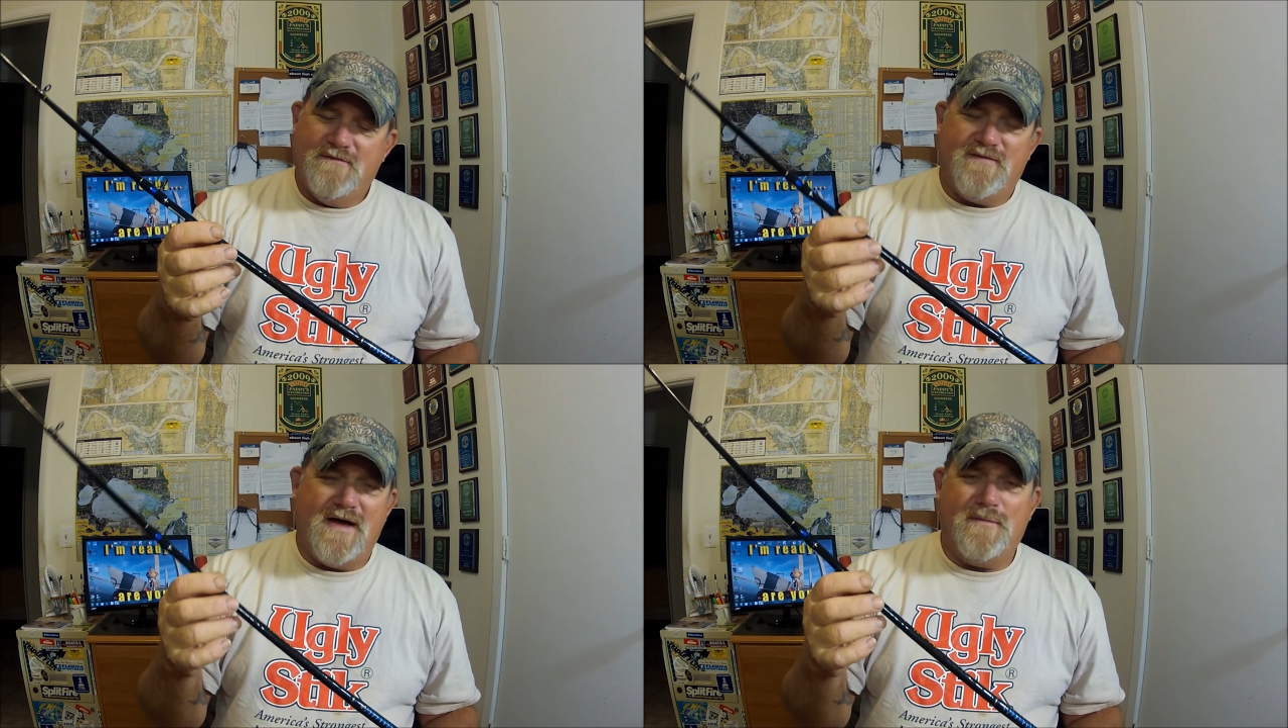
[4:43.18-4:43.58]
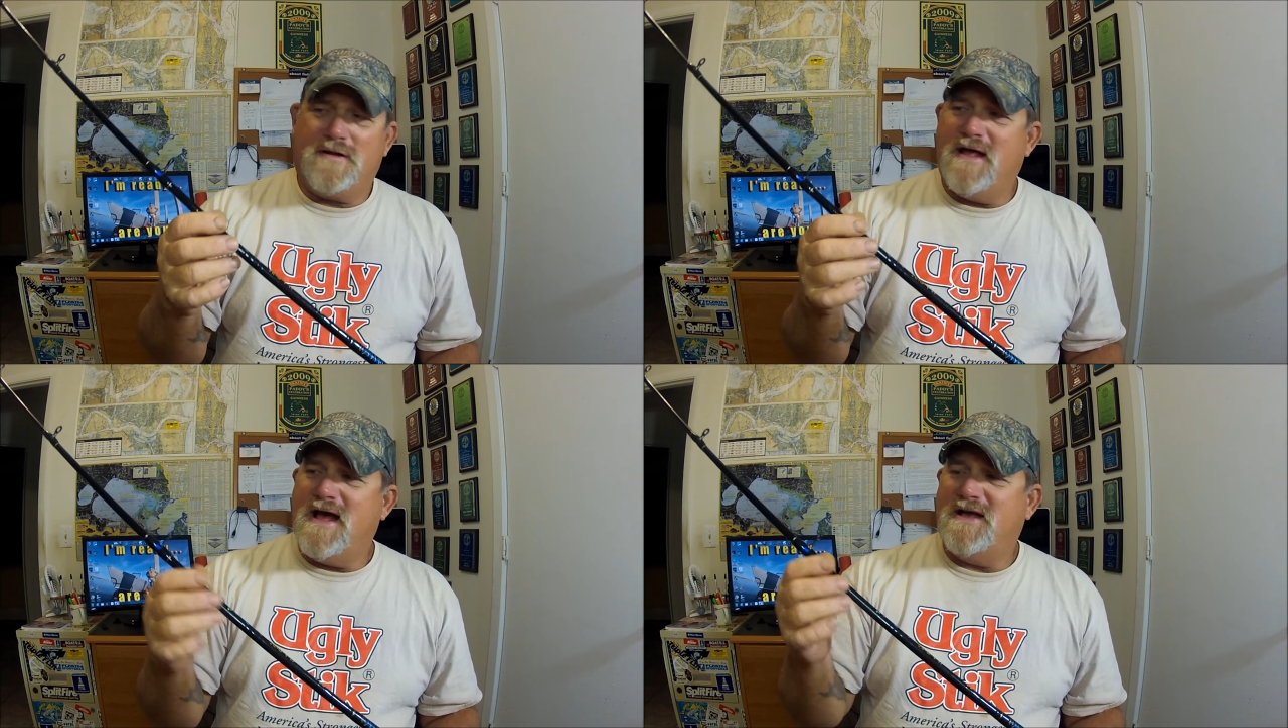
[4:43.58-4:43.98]

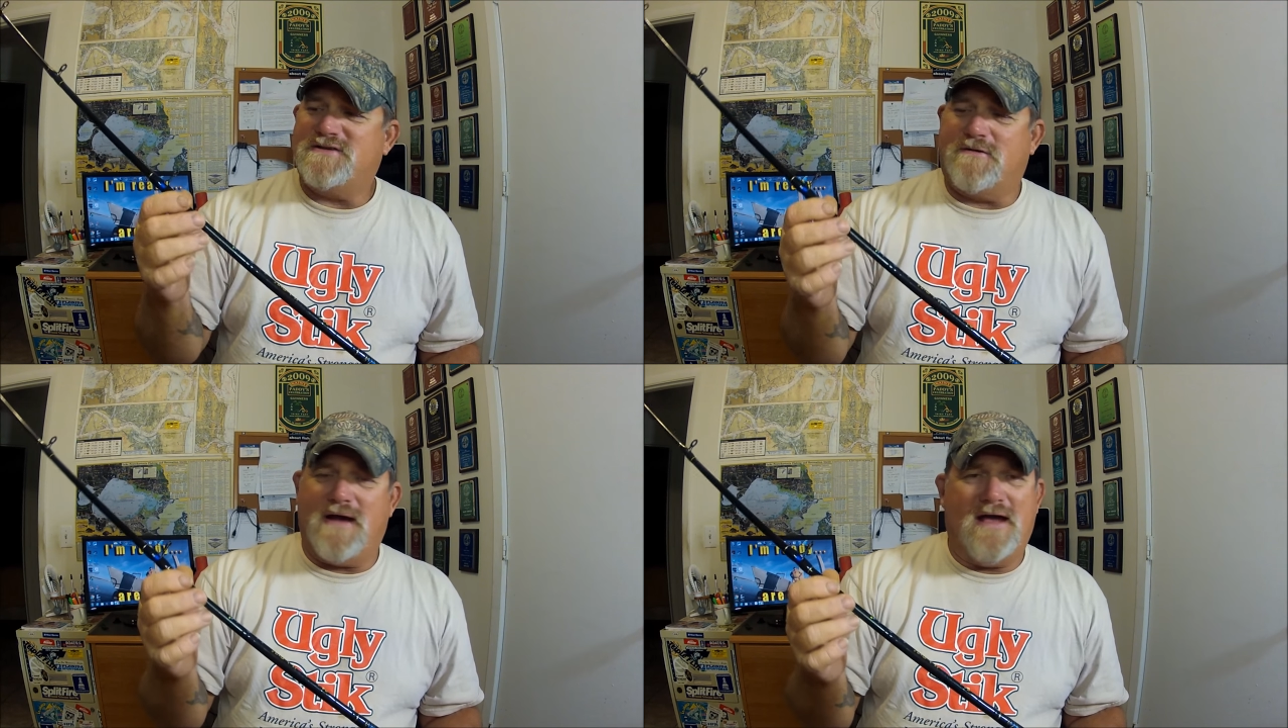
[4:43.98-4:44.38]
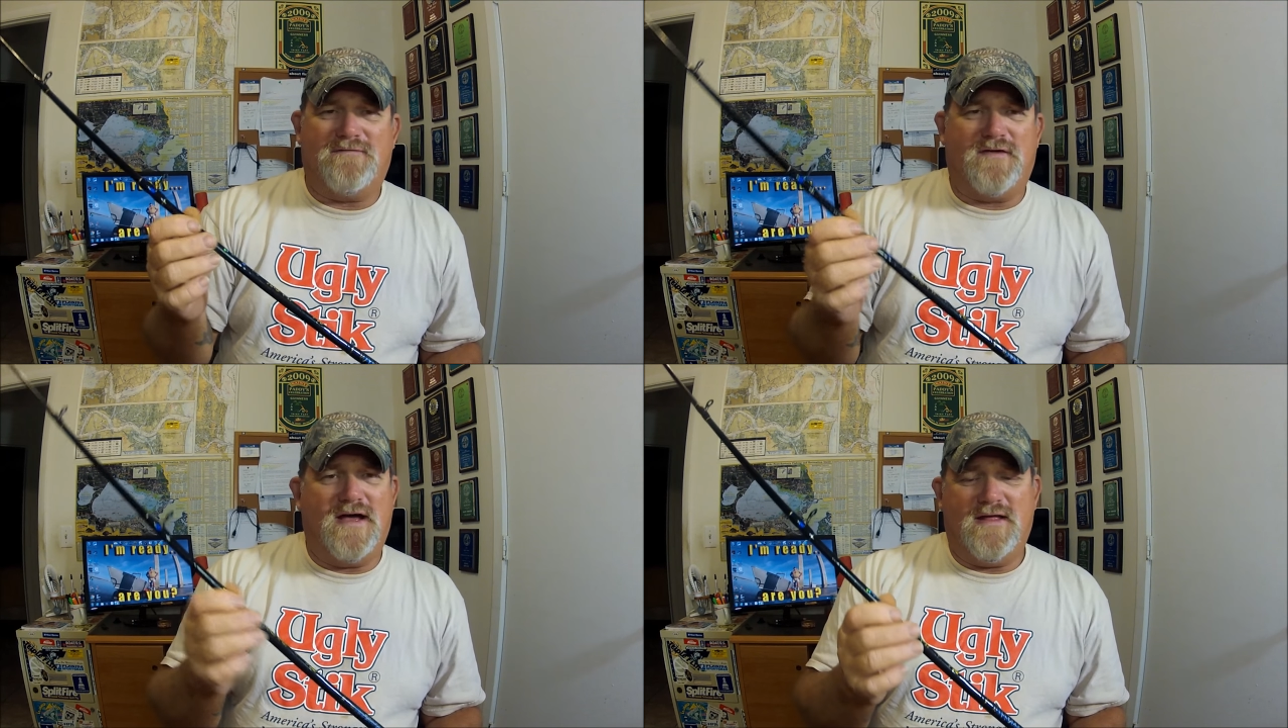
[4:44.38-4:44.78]
fiberglass,
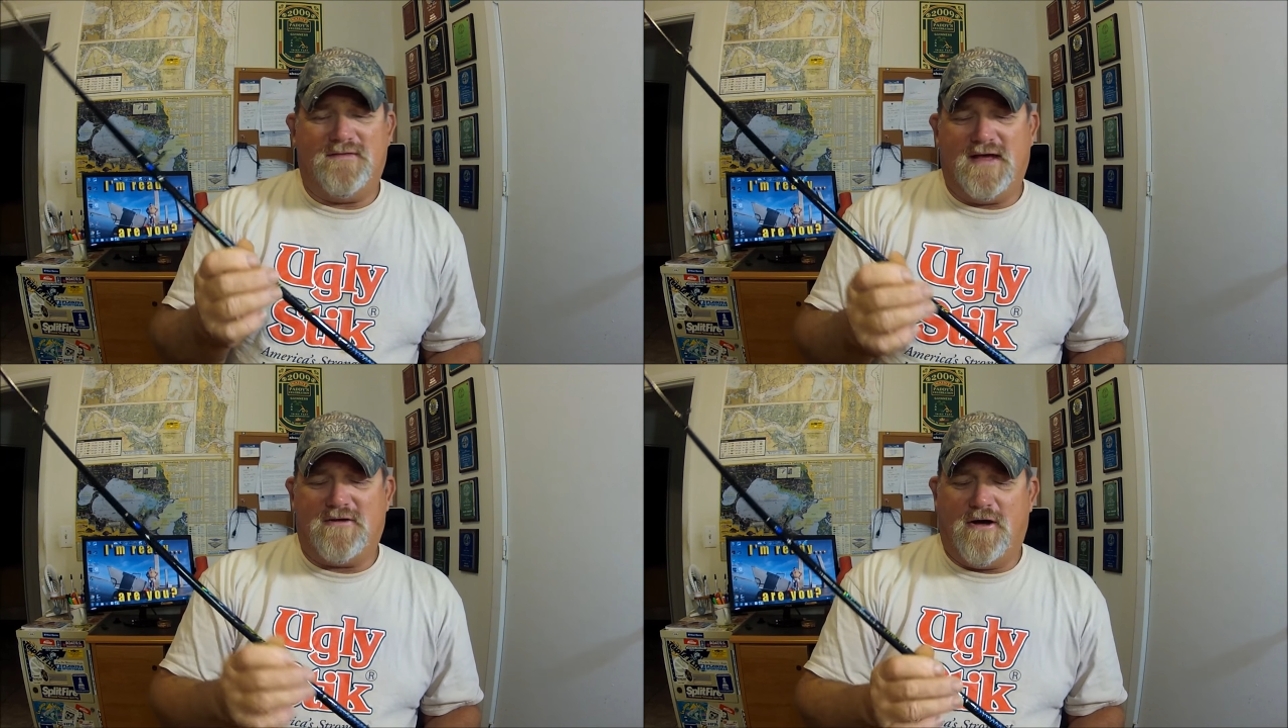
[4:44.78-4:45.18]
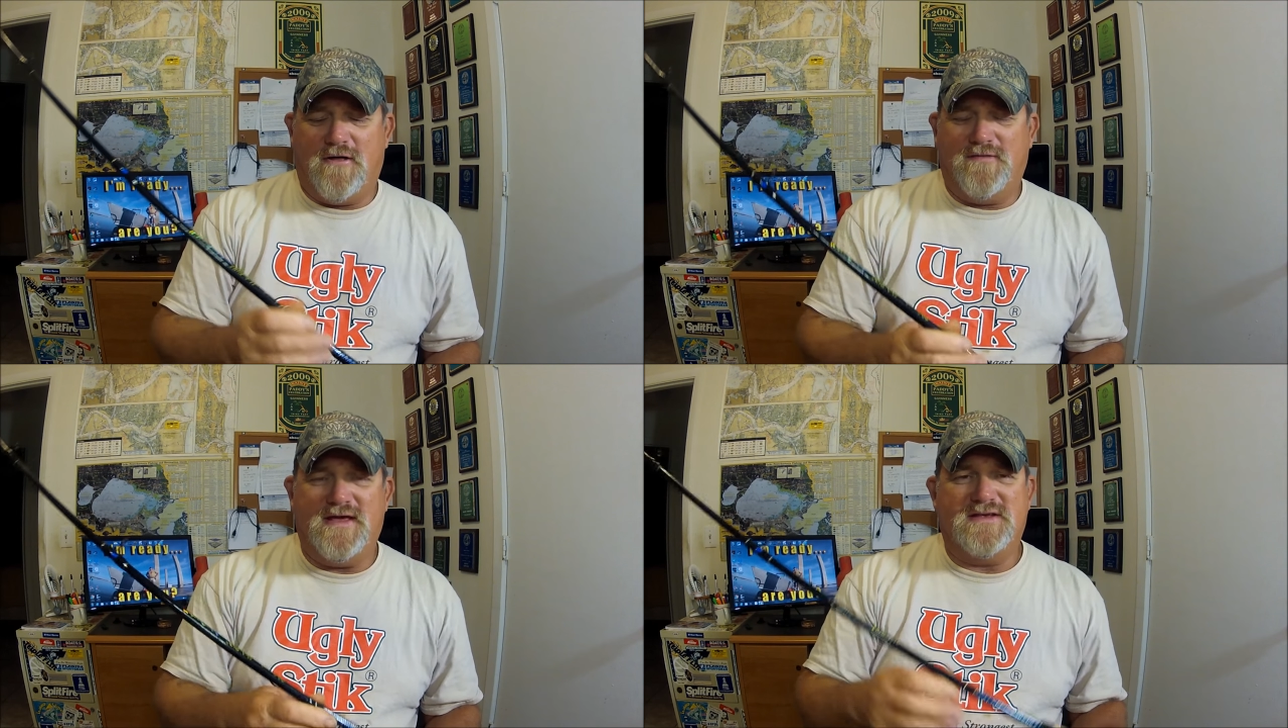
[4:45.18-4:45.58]
graphite. They
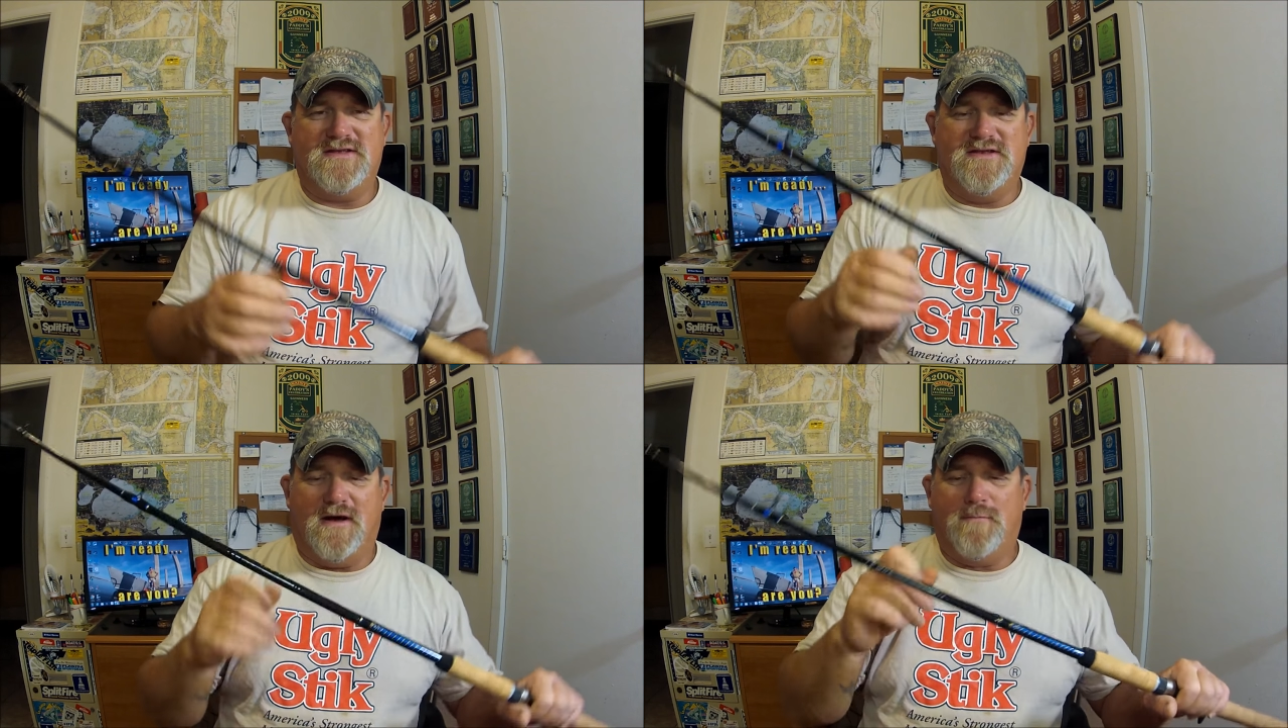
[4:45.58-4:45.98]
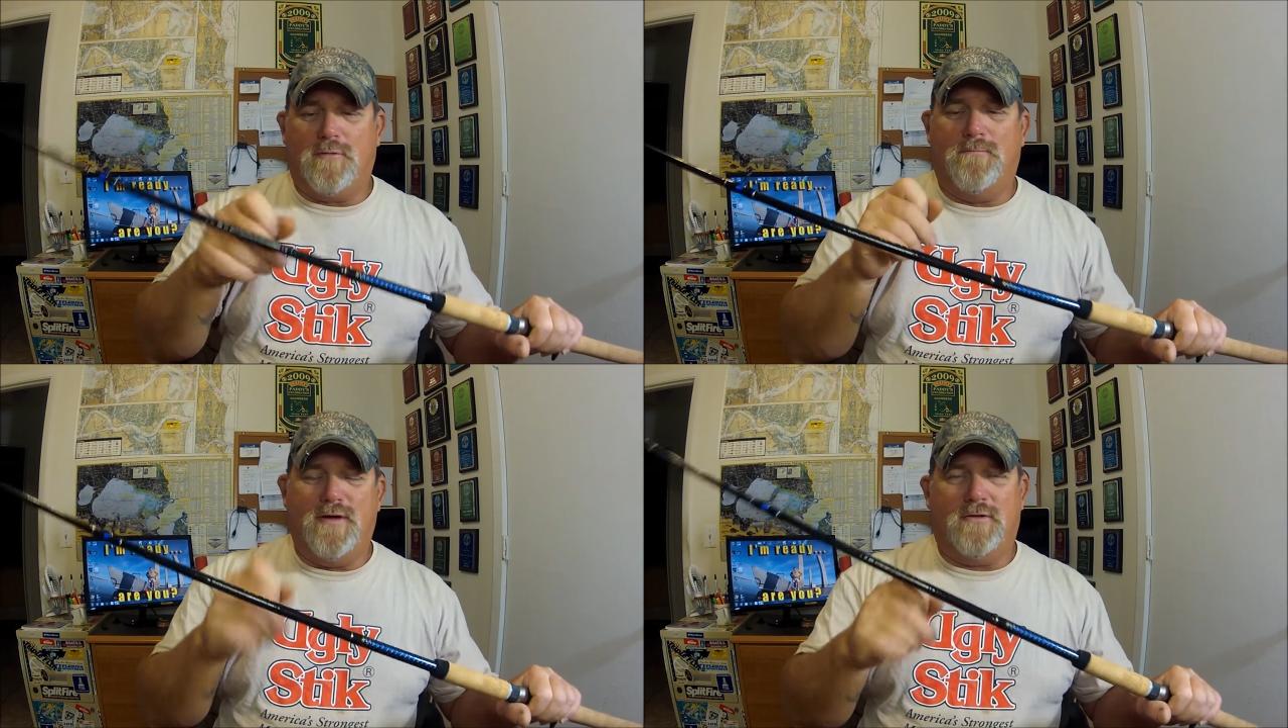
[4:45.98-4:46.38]
call these
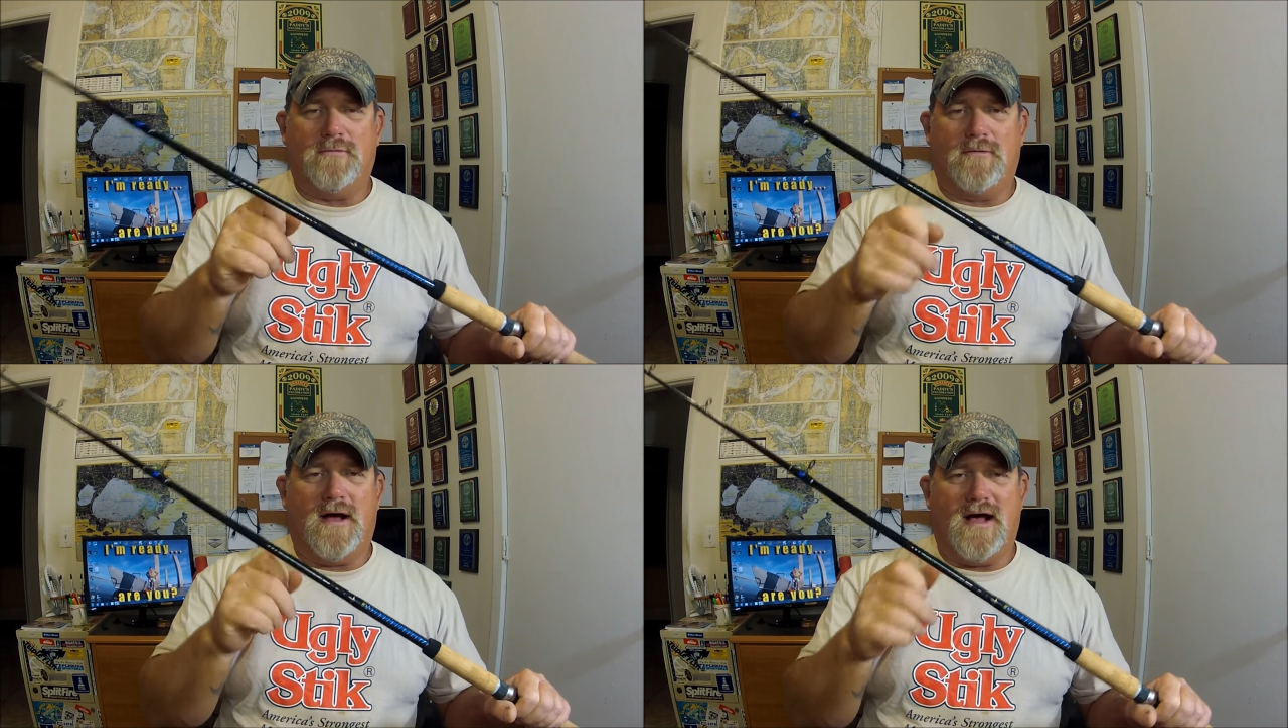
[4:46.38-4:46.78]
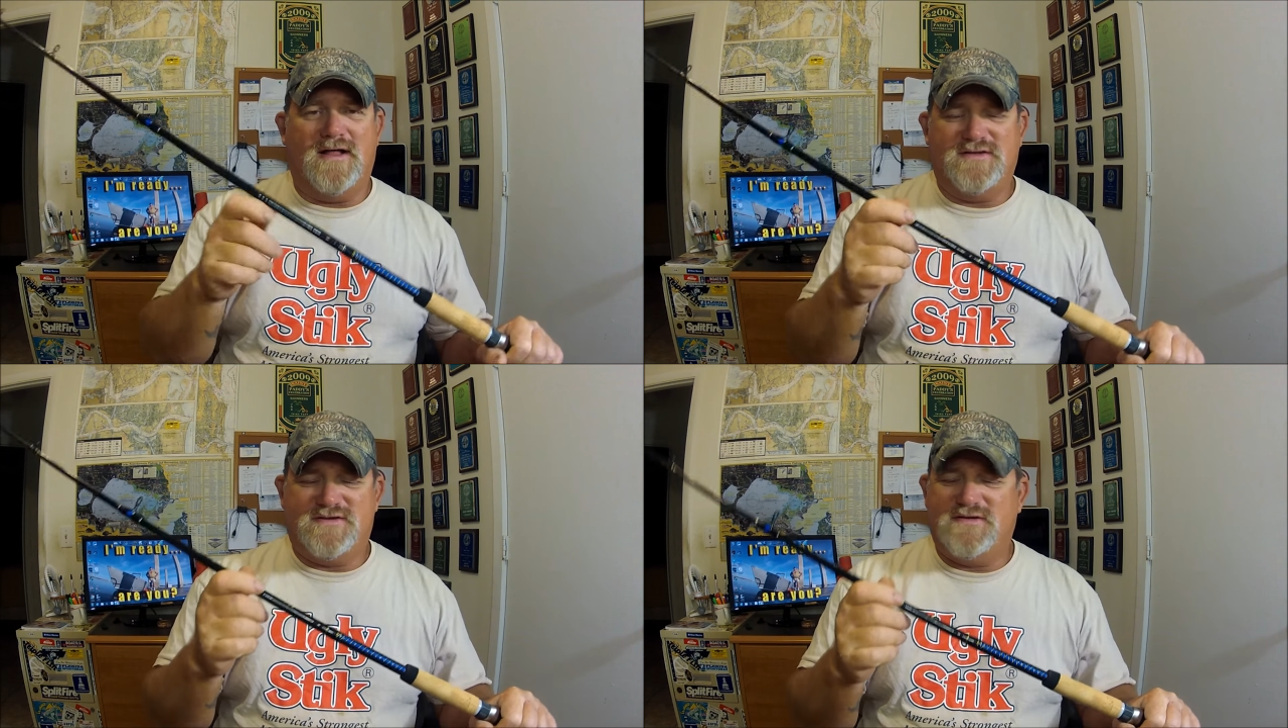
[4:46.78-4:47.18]
double-built
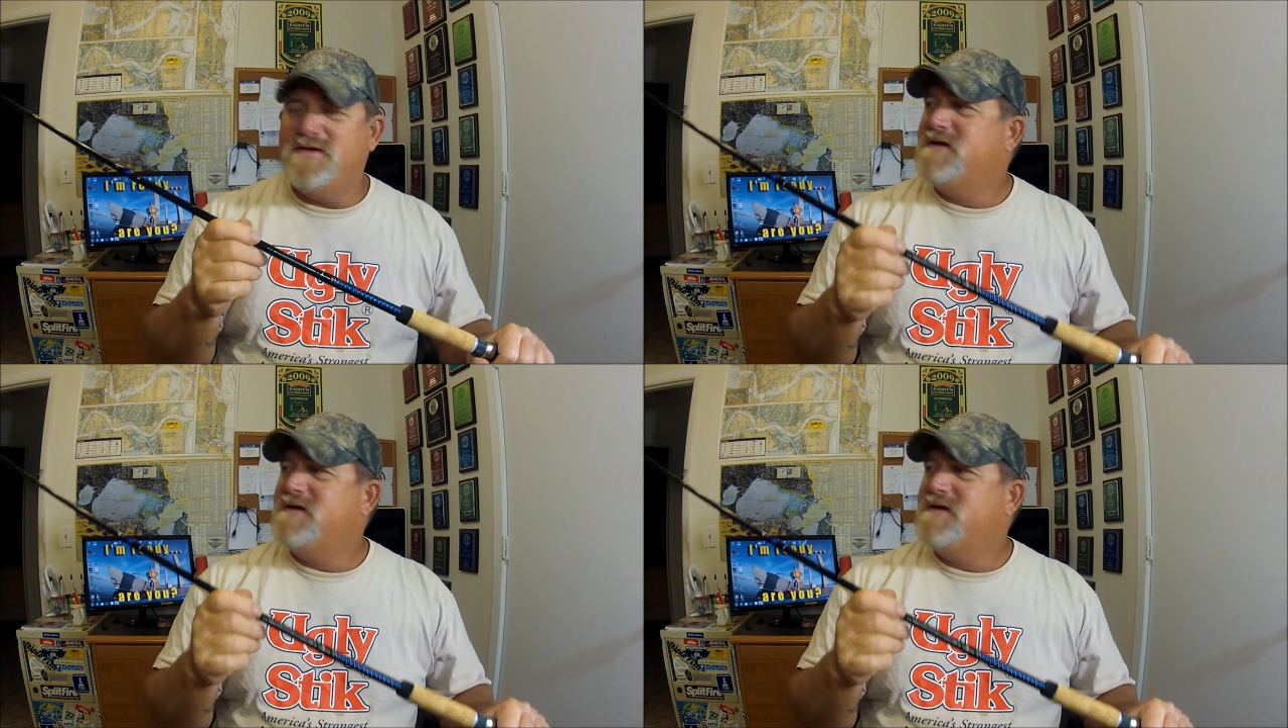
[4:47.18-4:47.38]
rods.